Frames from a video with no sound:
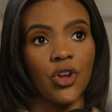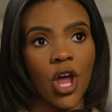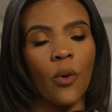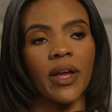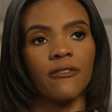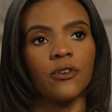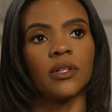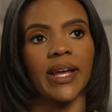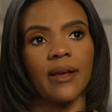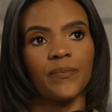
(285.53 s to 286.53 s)
knowing
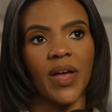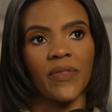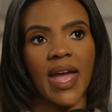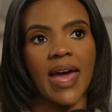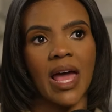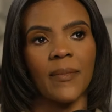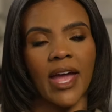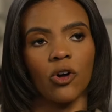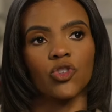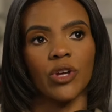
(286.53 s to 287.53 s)
fully that they had
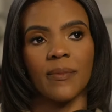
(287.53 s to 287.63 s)
MK Ultra